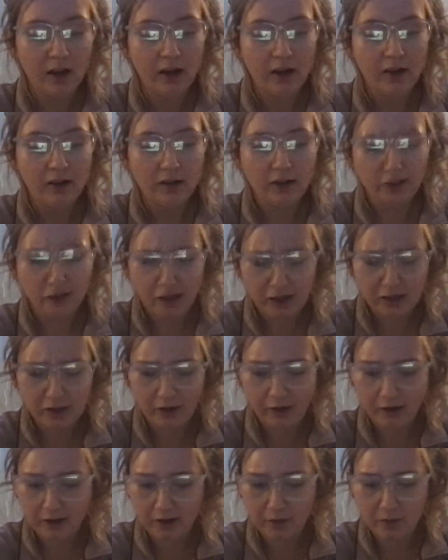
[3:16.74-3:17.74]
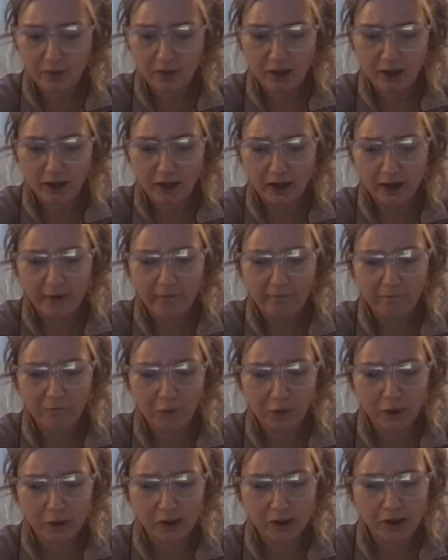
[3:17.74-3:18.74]
Then she saw something. At
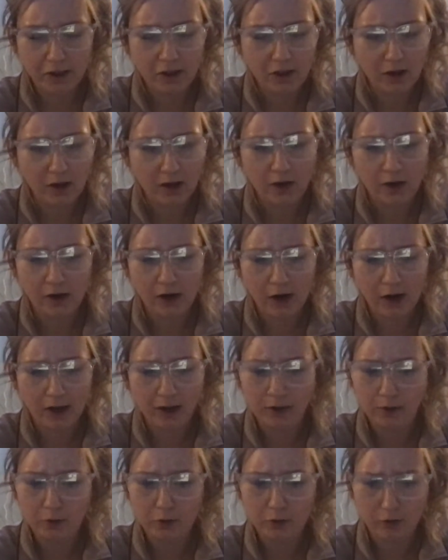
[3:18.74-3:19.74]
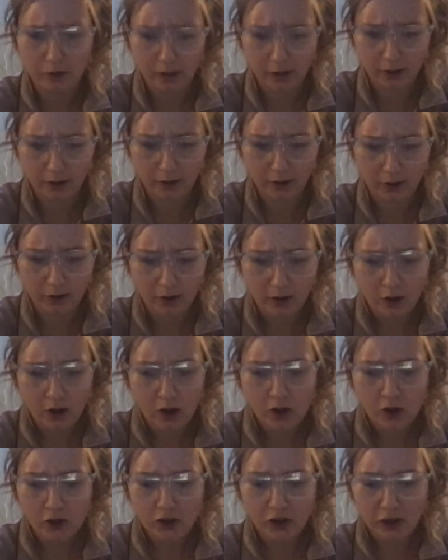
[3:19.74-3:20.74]
first, she thought her eyes were tricking her.
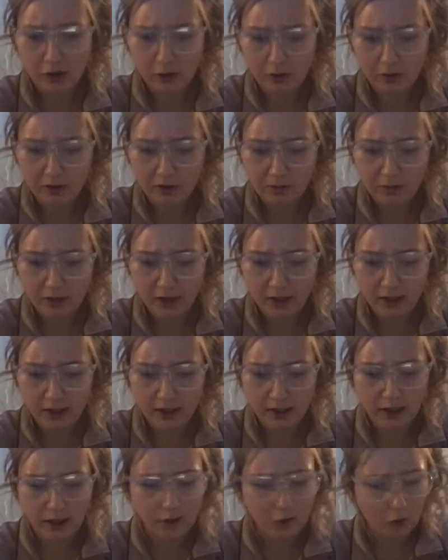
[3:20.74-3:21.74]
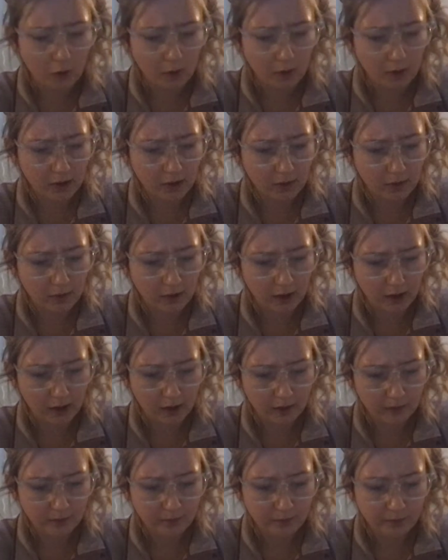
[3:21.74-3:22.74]
She closed them tightly and opened them
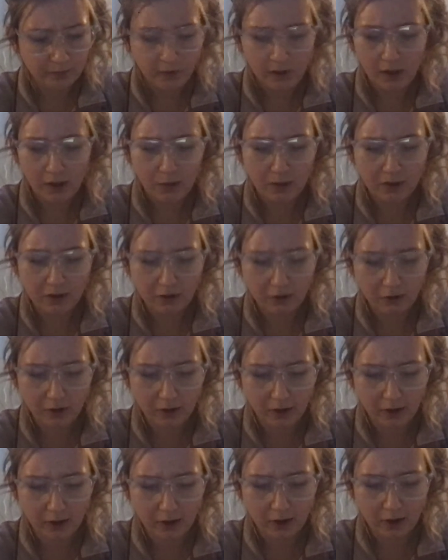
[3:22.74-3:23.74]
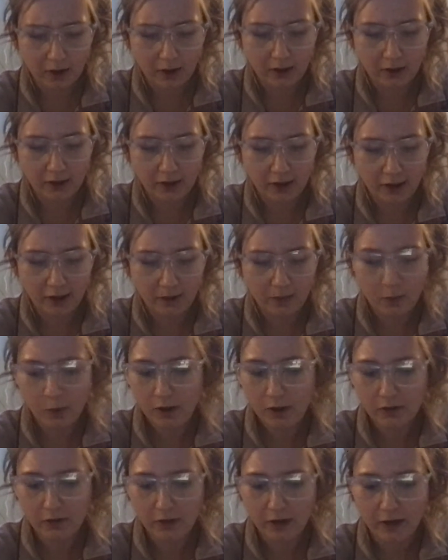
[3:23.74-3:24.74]
again. It was still there, a tiny point
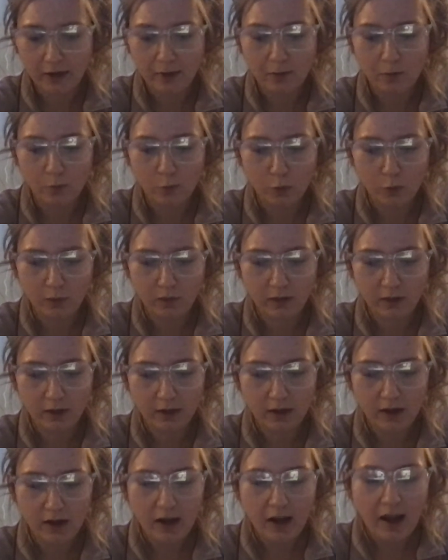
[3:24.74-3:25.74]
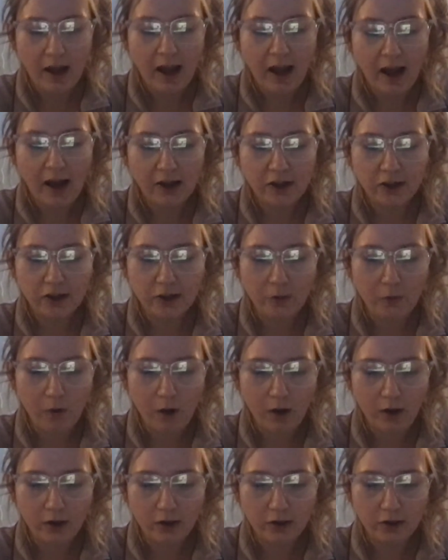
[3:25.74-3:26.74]
of light, moving. As she
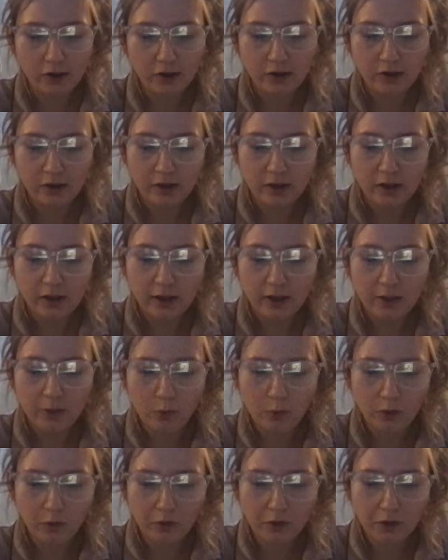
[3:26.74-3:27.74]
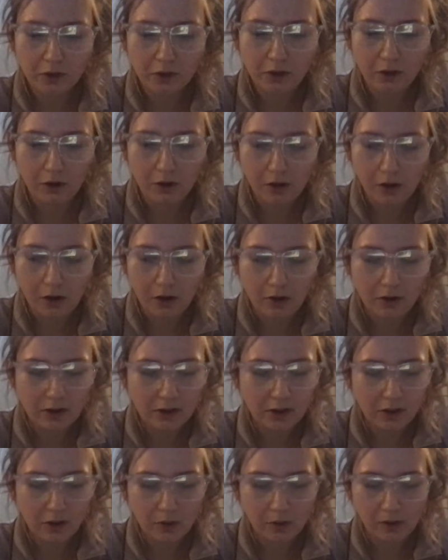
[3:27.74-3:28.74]
watched, it moved along
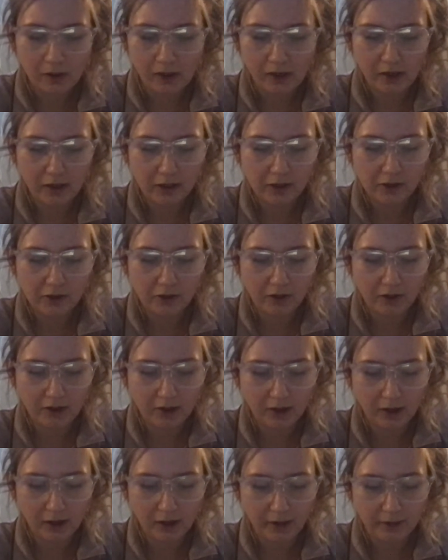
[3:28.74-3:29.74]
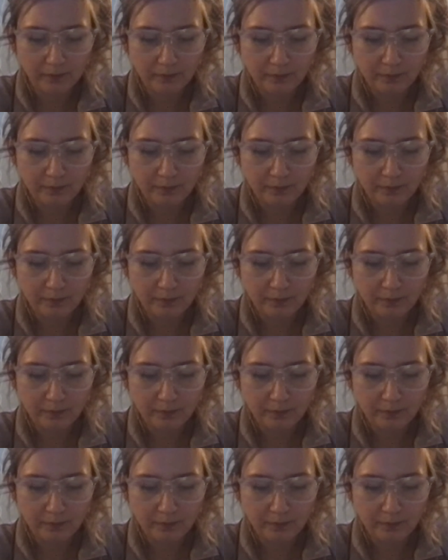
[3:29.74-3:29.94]
slowly in a straight line.